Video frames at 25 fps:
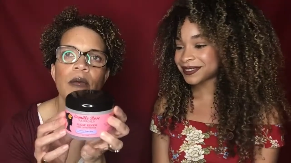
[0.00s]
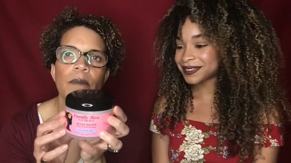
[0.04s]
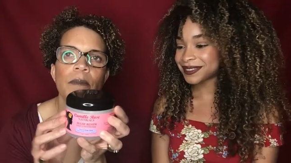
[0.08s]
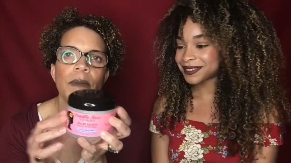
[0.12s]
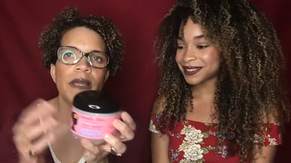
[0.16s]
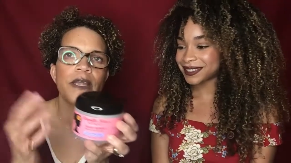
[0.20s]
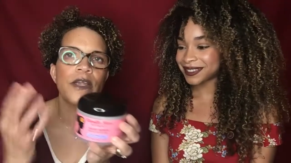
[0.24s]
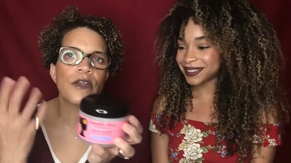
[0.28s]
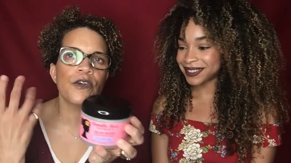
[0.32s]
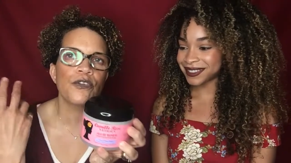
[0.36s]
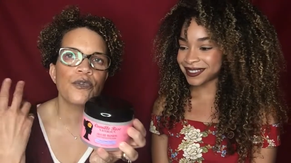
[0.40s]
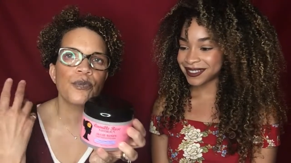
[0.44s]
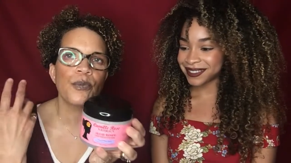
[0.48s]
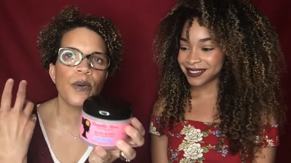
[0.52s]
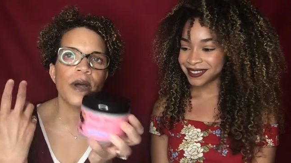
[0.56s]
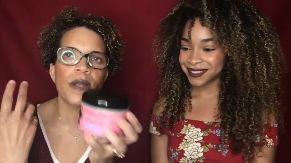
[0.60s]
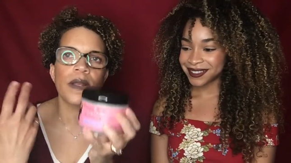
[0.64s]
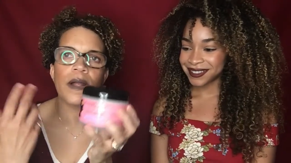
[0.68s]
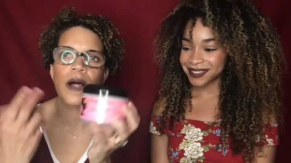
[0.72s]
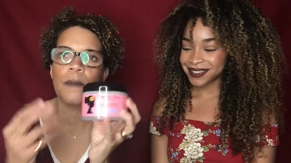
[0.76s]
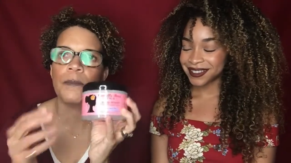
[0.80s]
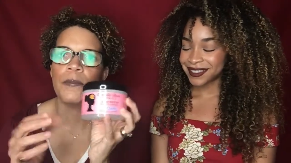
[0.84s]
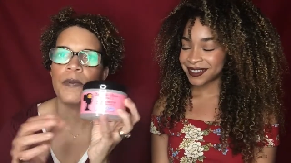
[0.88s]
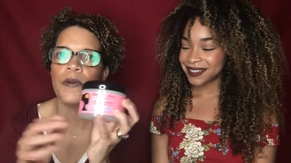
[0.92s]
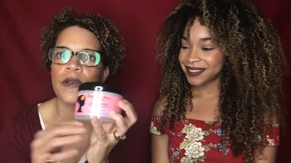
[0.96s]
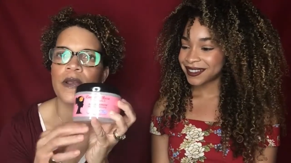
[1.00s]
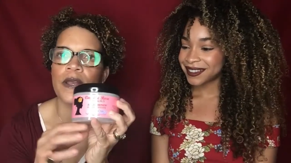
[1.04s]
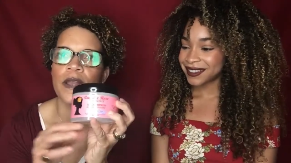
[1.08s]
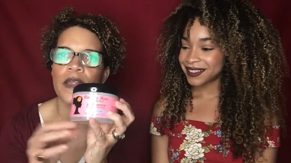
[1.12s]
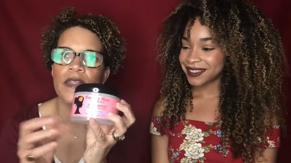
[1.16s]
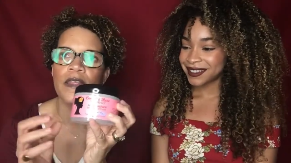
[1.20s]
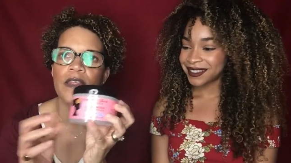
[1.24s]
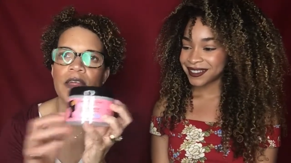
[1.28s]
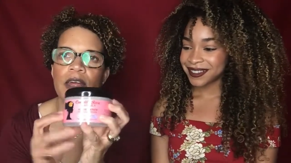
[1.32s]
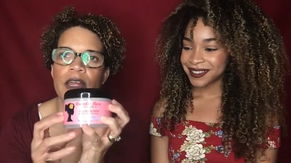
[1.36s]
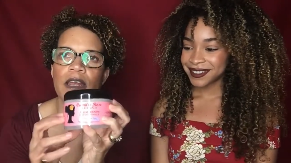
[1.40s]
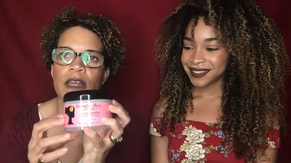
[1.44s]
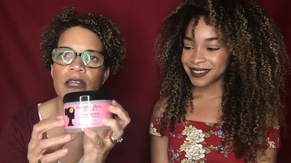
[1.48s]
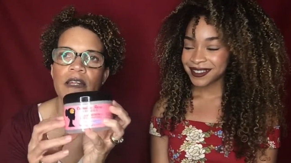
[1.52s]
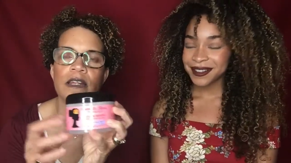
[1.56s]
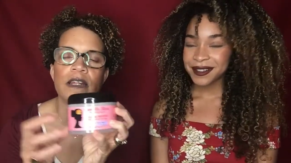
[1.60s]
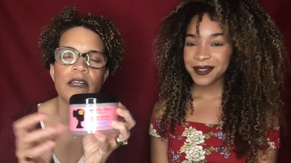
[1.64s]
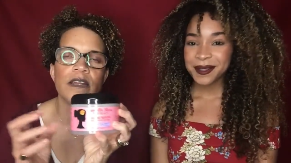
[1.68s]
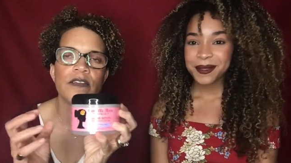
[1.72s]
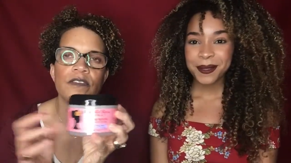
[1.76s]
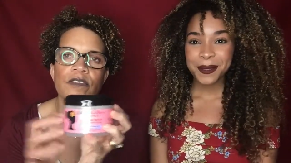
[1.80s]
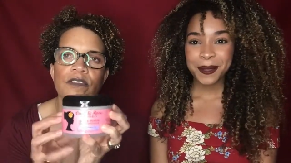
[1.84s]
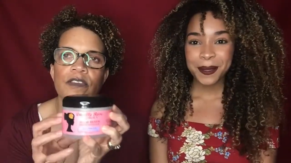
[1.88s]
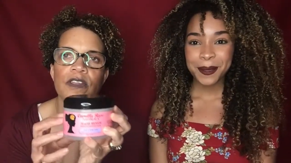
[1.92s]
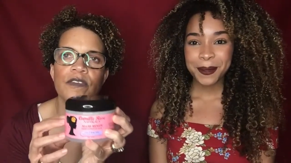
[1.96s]
Speaker 1: my hair is wet, I'll put it in then and let
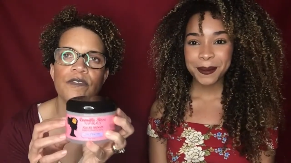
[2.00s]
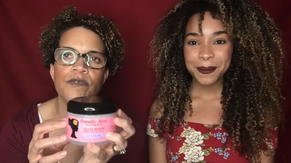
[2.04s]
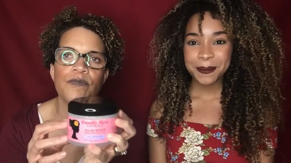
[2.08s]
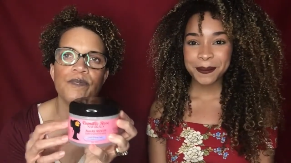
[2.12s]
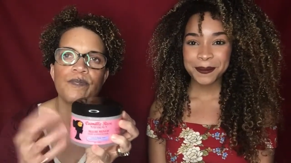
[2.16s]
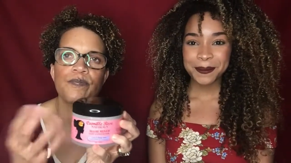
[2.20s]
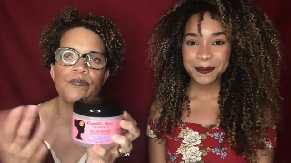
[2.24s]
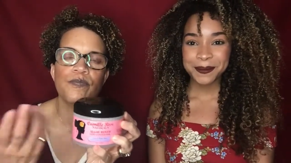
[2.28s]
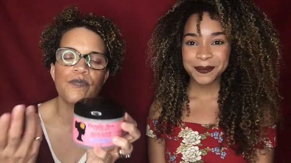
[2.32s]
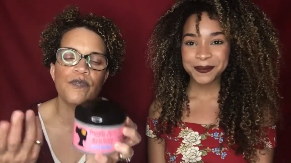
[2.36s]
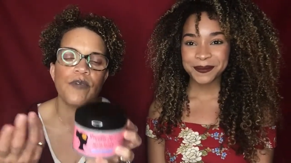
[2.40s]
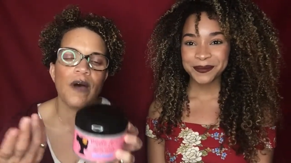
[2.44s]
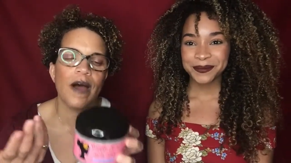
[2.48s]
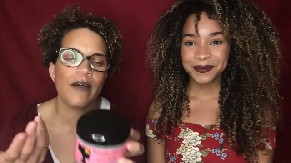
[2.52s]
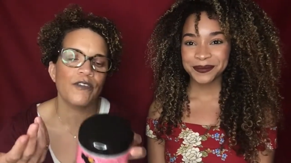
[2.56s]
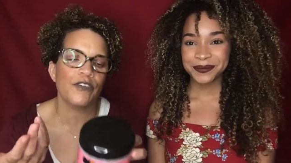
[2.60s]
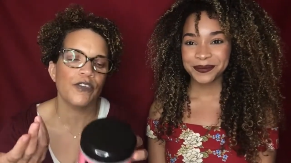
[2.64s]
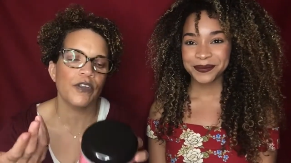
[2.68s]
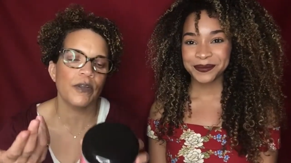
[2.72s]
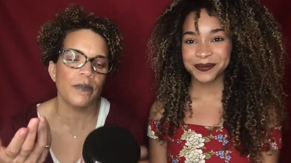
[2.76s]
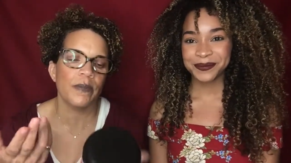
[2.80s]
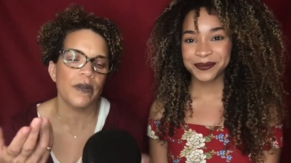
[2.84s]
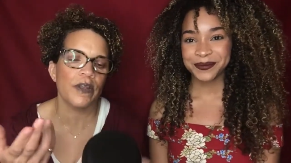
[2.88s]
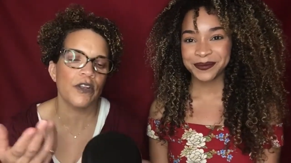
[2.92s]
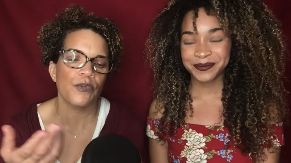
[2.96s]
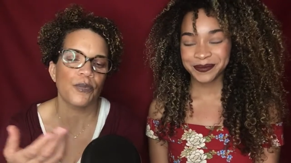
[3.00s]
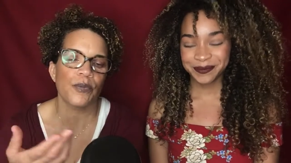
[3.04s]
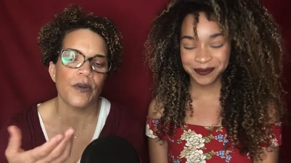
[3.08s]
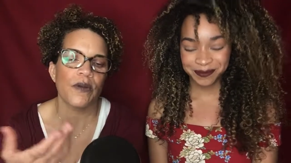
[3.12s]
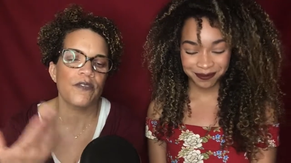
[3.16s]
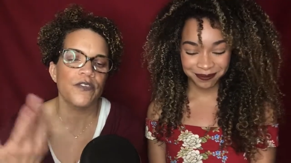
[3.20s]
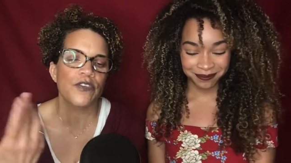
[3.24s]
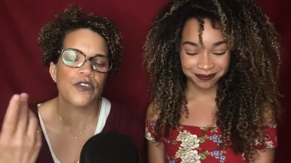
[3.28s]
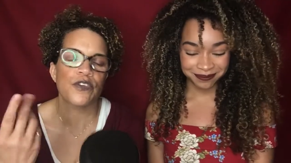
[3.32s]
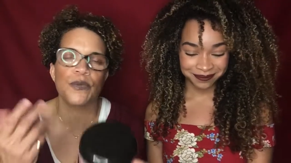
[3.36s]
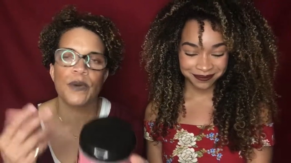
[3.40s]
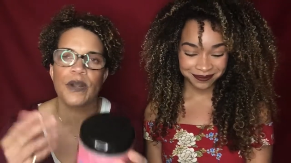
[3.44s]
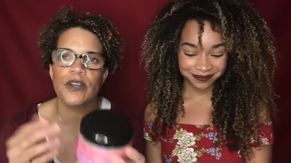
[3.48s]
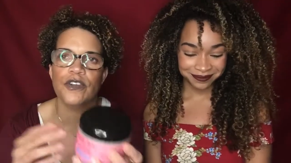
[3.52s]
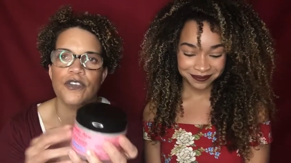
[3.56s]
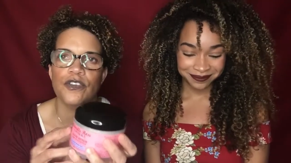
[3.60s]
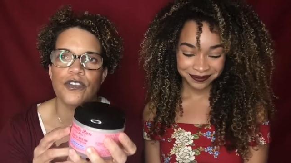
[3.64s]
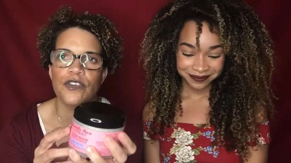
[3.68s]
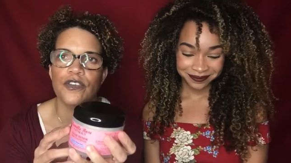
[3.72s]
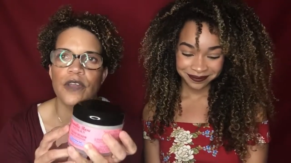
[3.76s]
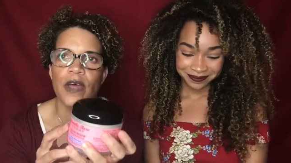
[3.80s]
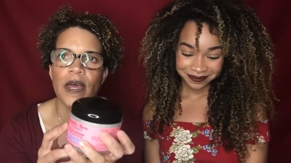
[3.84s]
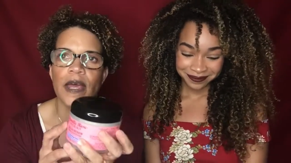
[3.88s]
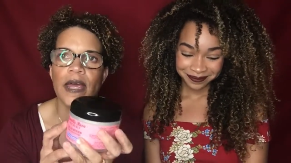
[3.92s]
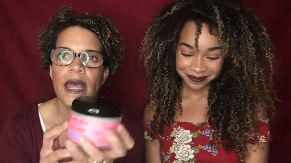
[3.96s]
it sit five or 10 minutes, whatever the directions
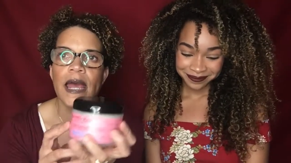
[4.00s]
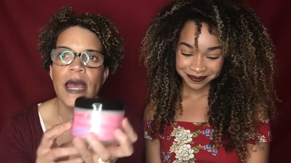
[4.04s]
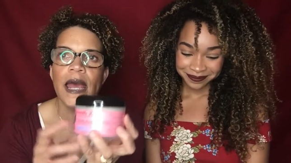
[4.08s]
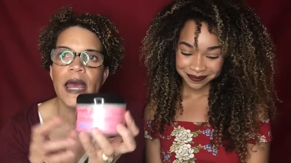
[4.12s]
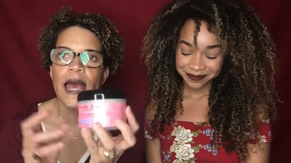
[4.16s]
say.